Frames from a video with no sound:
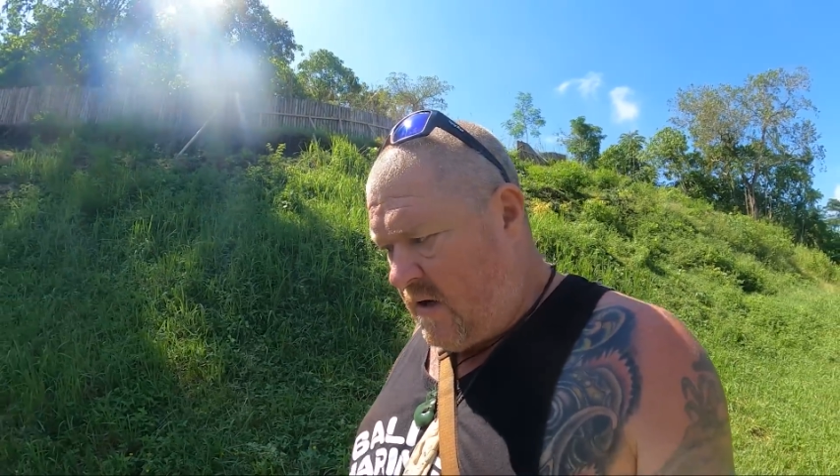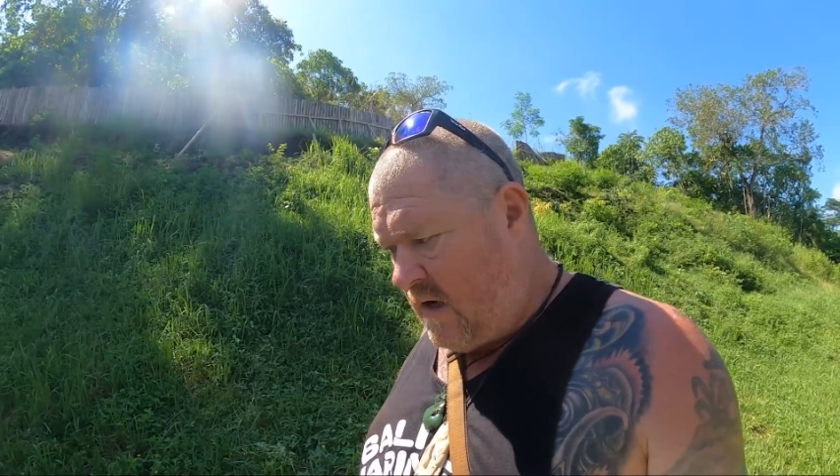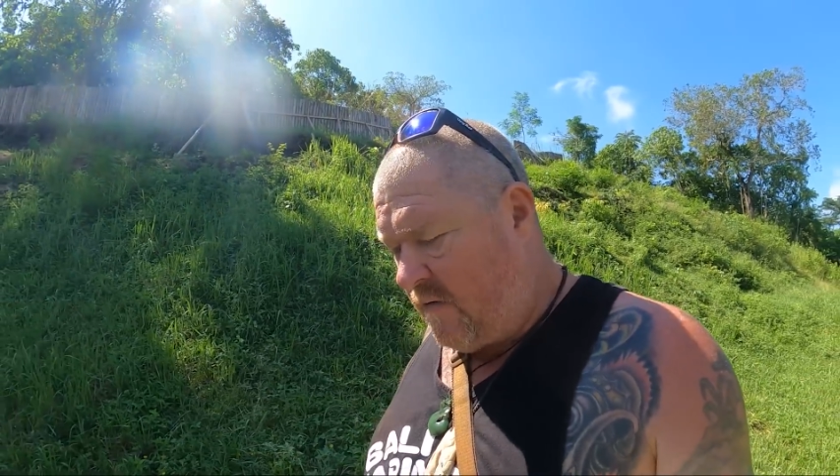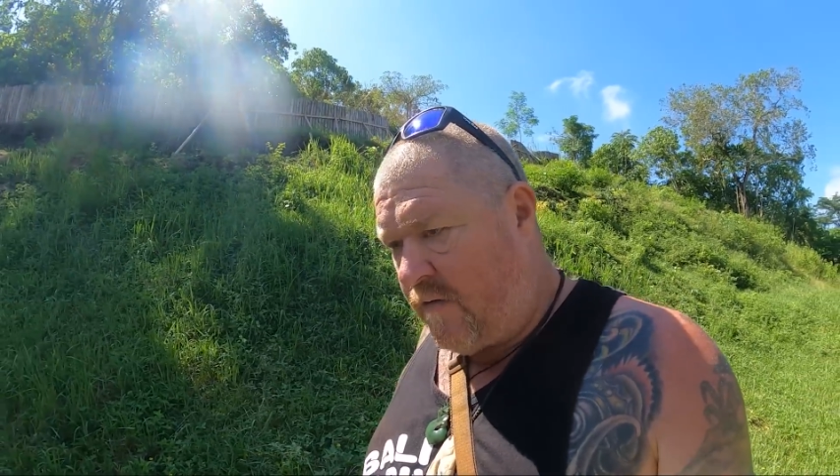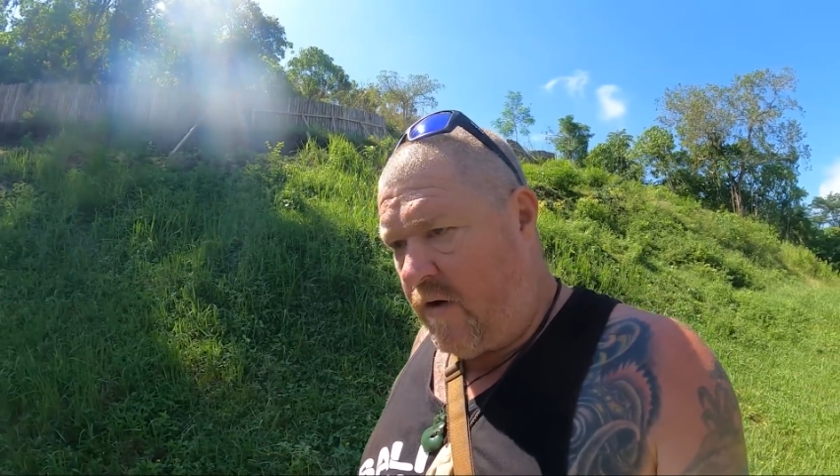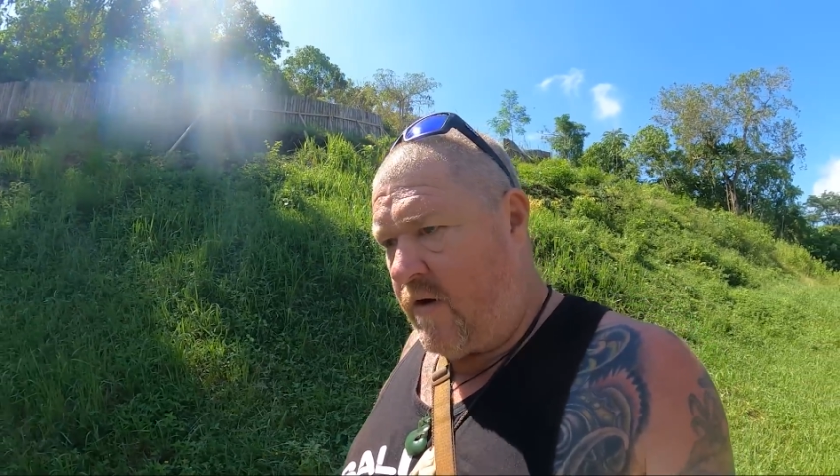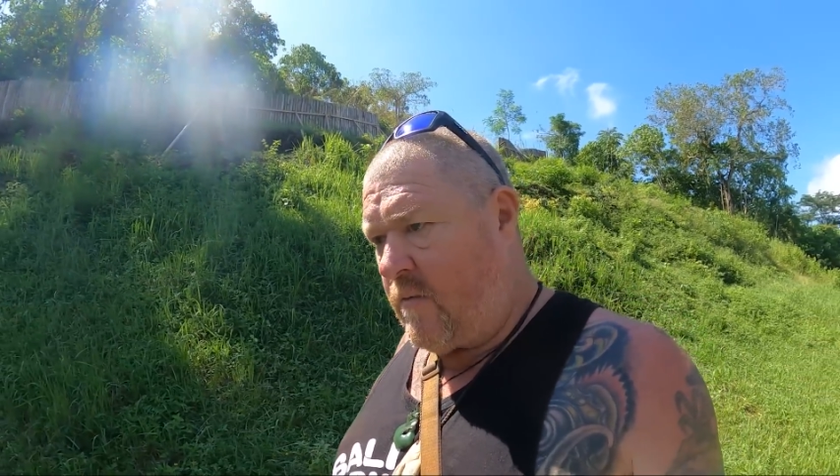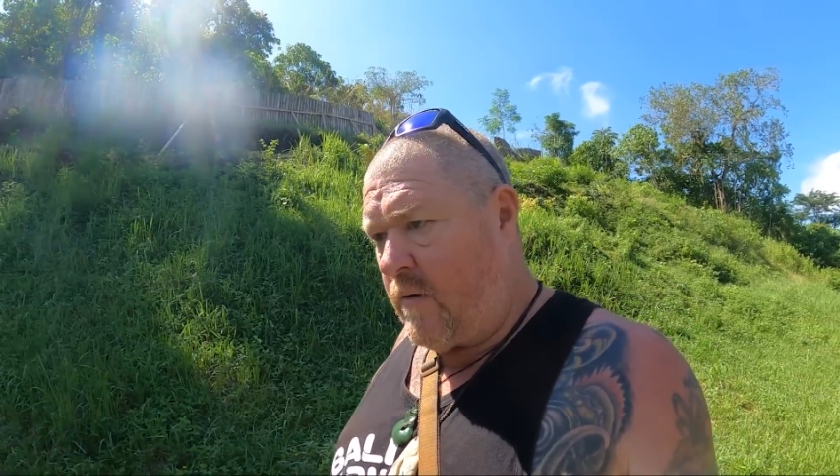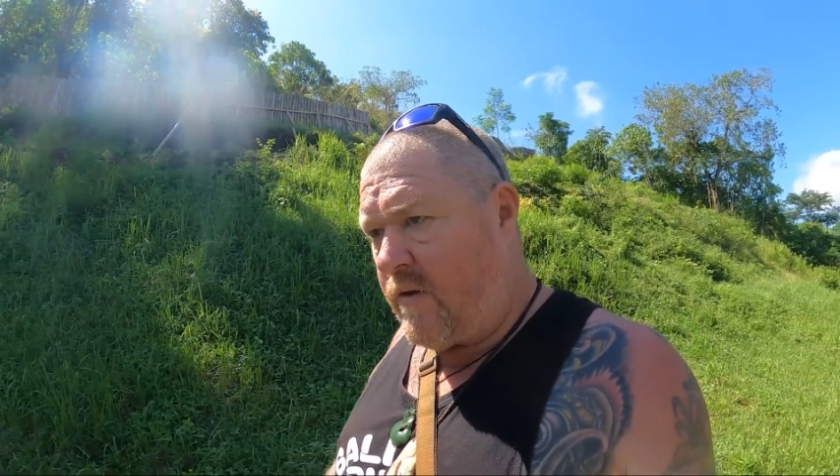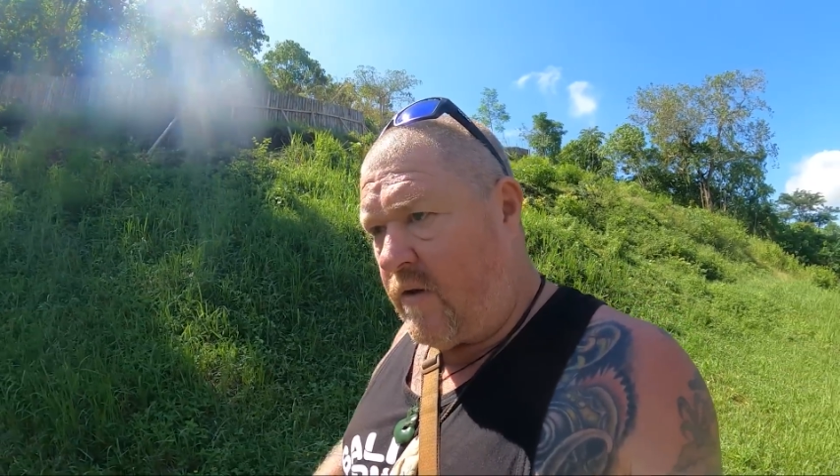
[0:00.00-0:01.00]

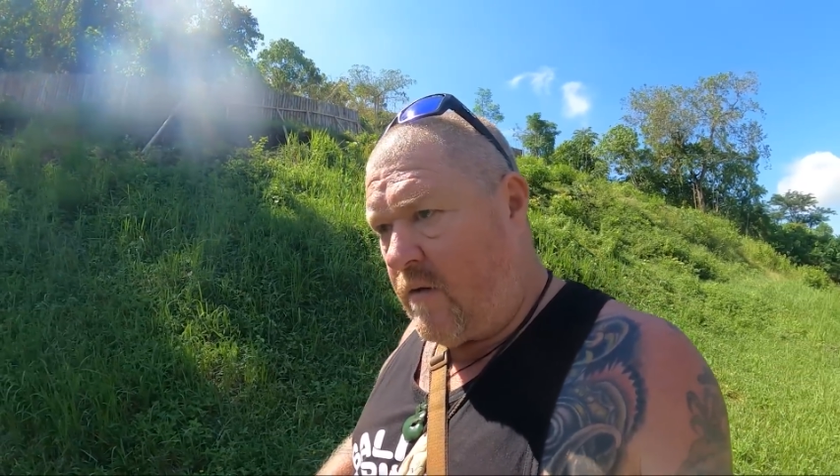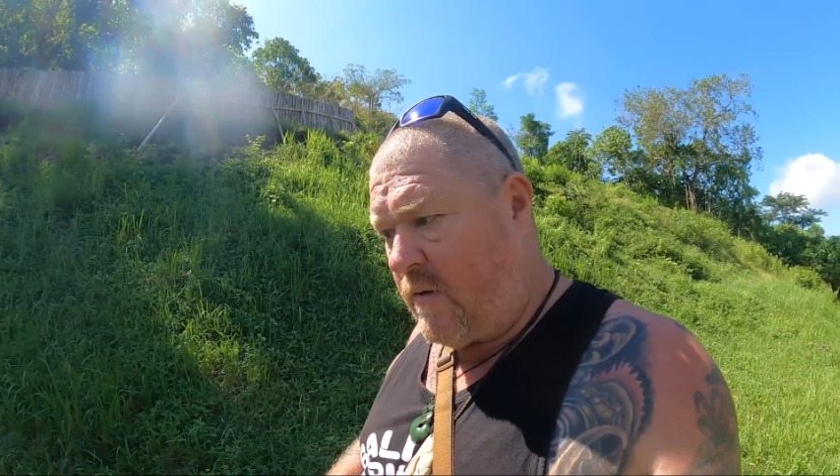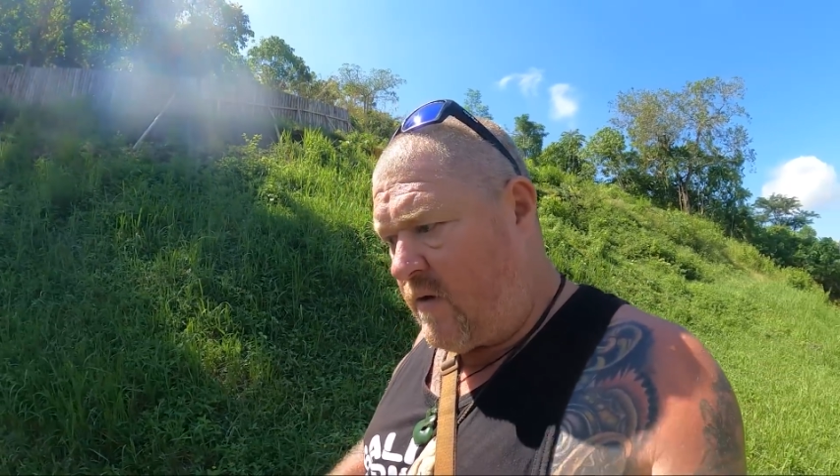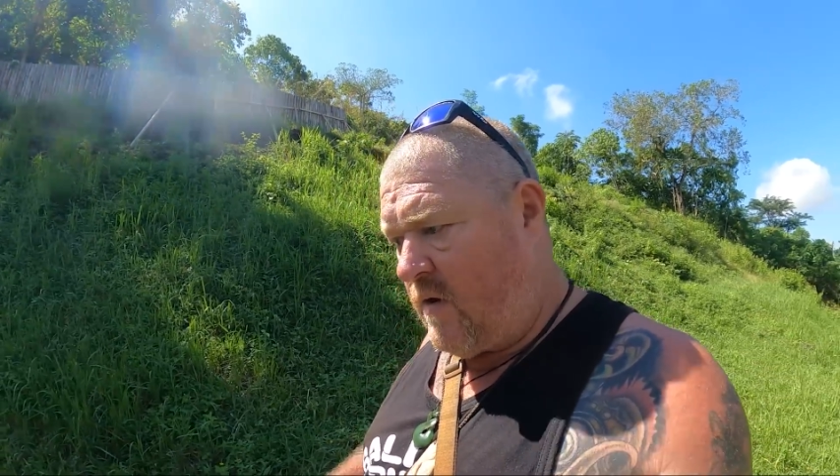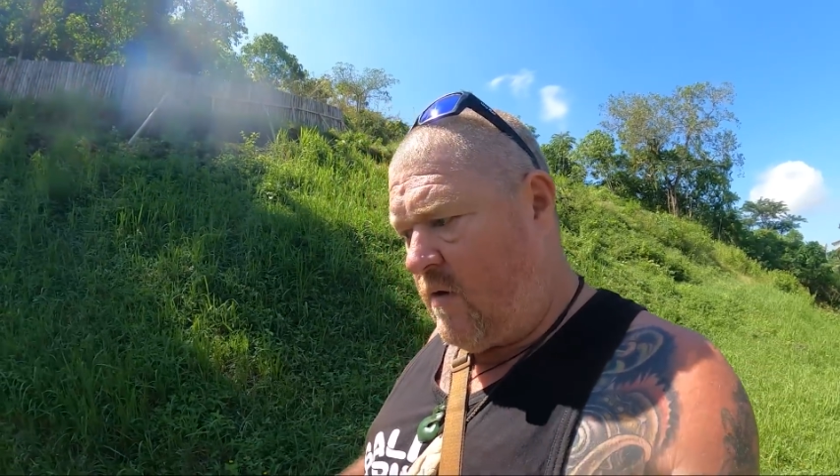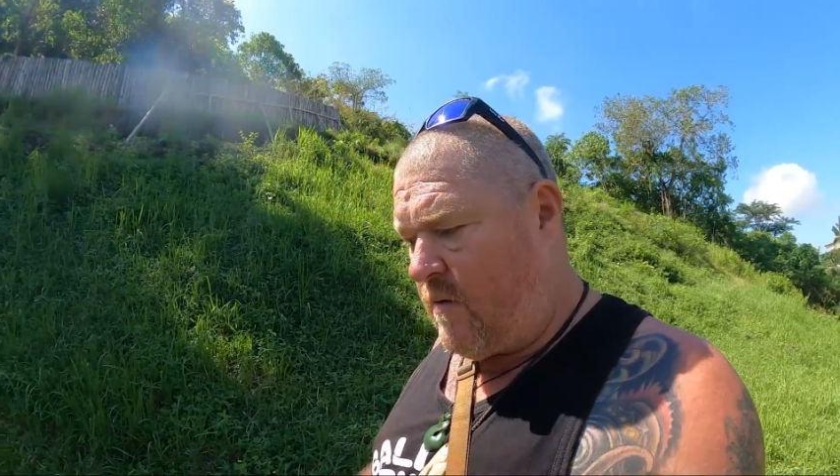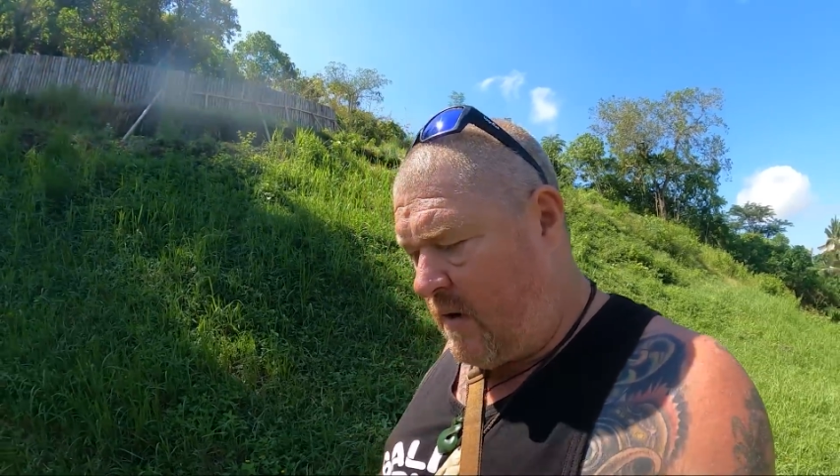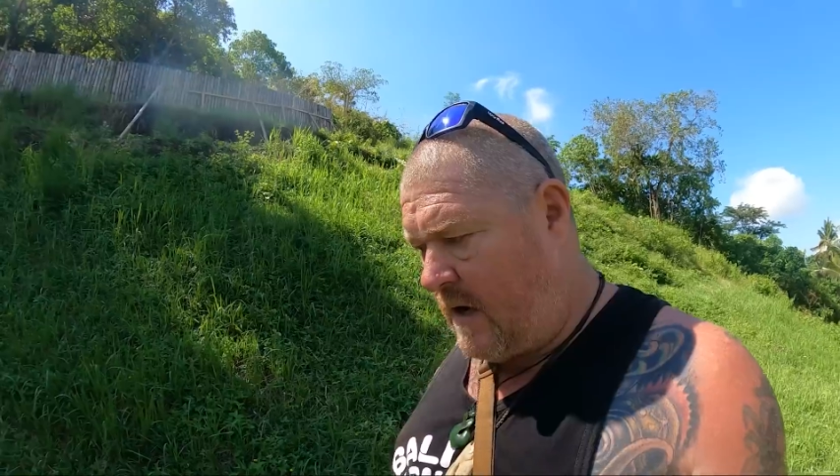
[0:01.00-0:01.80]
interfering with you.